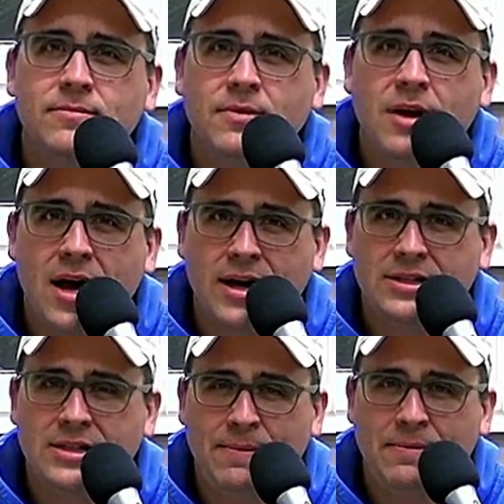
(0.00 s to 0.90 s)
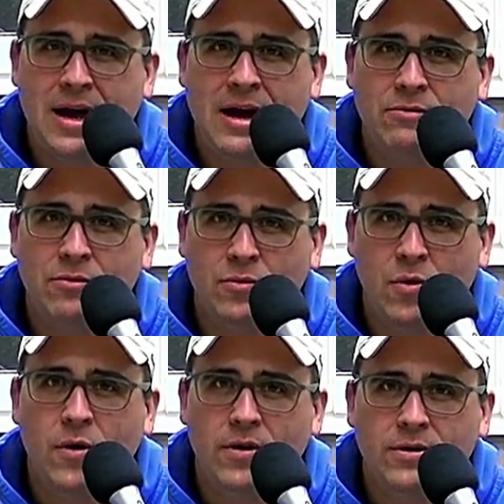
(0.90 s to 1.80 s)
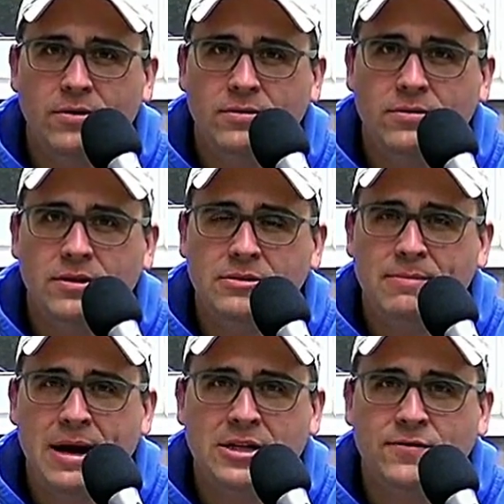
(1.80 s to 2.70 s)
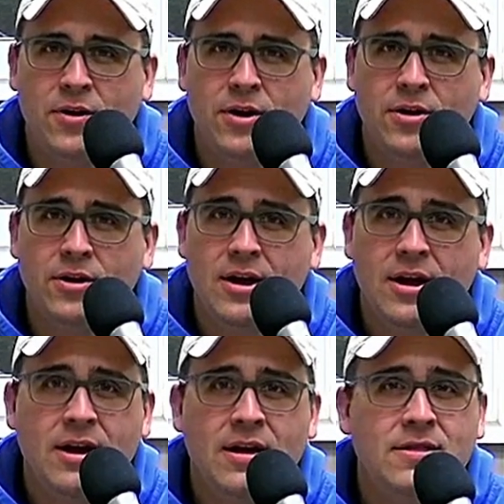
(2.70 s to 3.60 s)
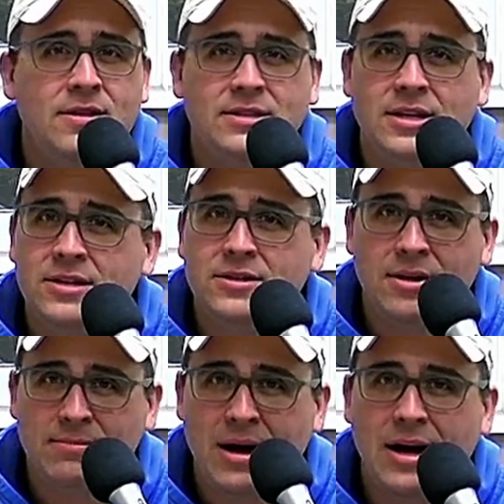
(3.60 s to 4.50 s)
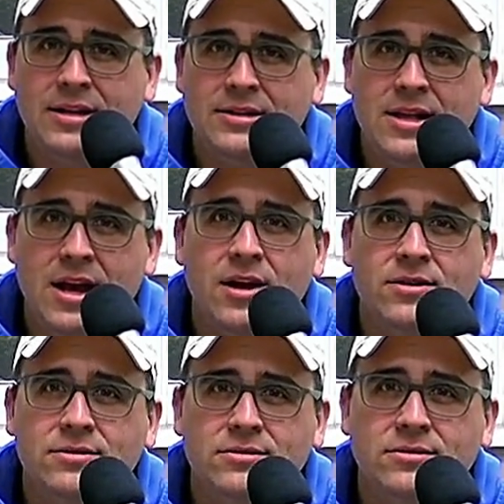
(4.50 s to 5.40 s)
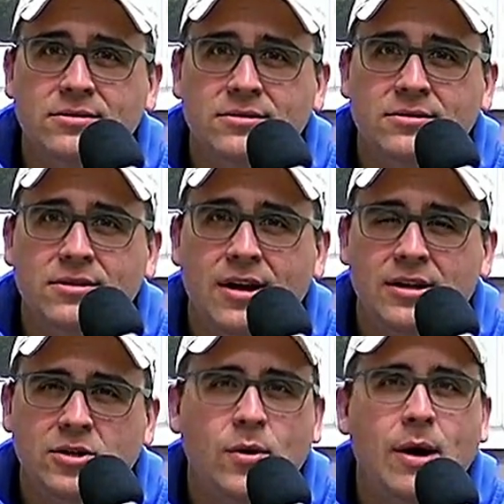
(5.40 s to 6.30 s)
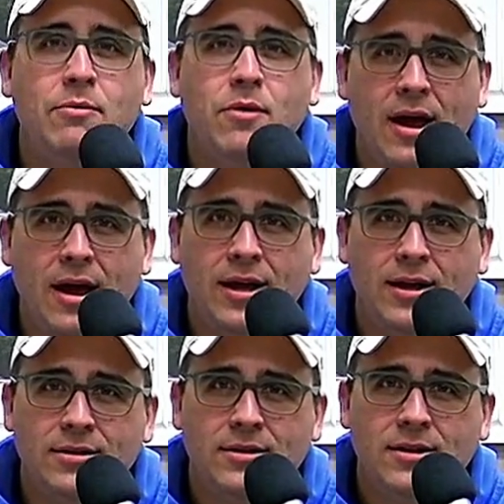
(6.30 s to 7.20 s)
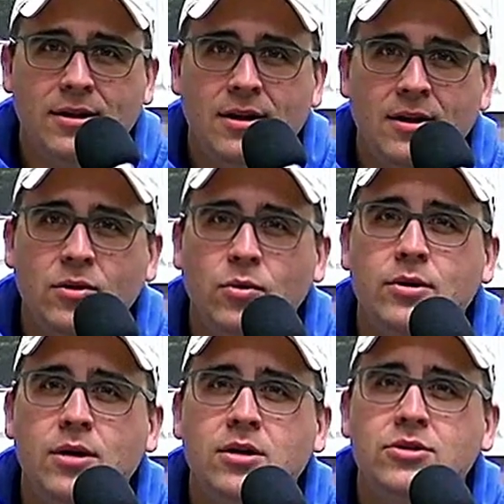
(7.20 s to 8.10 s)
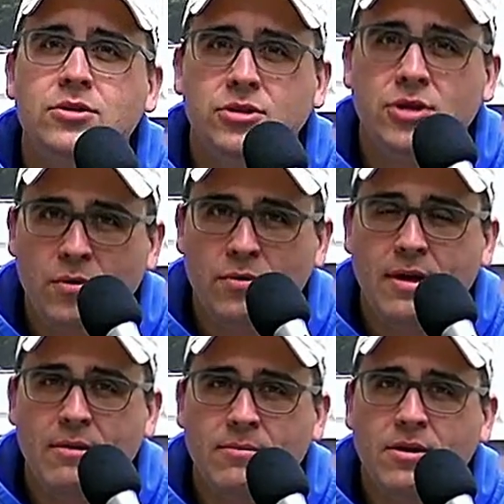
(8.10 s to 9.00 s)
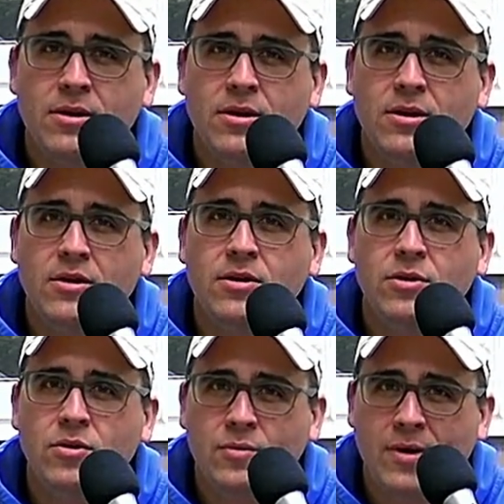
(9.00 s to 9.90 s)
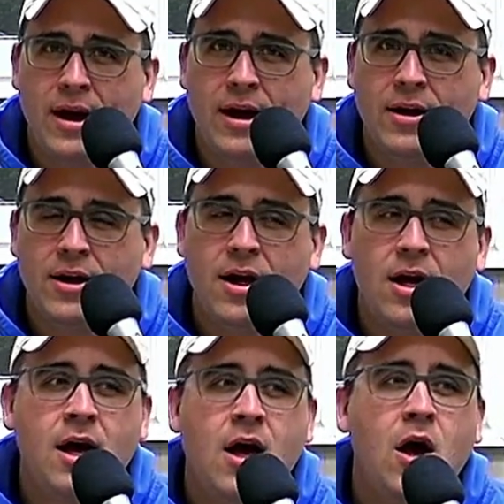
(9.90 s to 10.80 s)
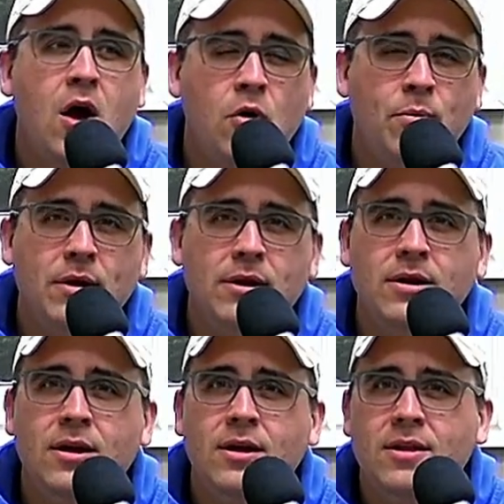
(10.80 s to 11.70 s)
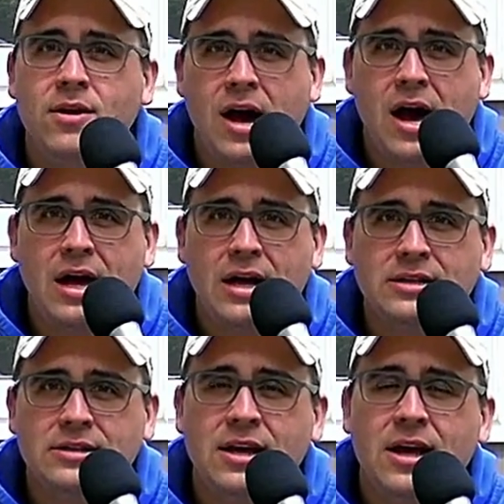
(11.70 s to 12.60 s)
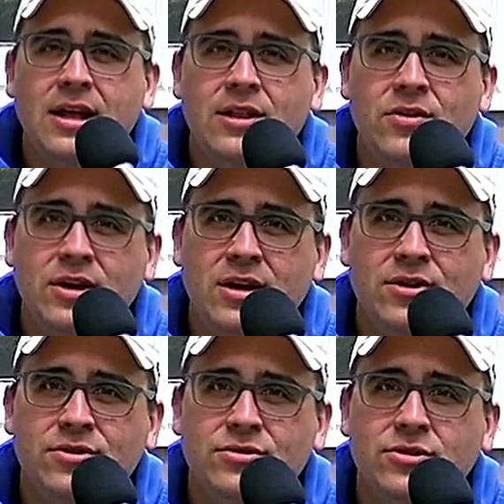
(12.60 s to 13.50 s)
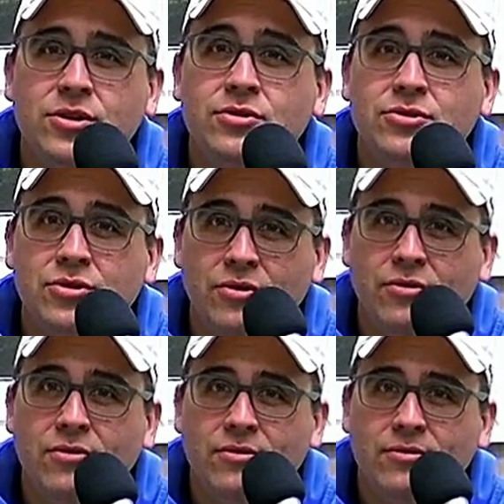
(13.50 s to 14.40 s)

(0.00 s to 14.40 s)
I accept that reward as a badge of honor. The sin is not mine, it's theirs. And so I pray, Lord, show them your way. Open their eyes and their ears to your truth.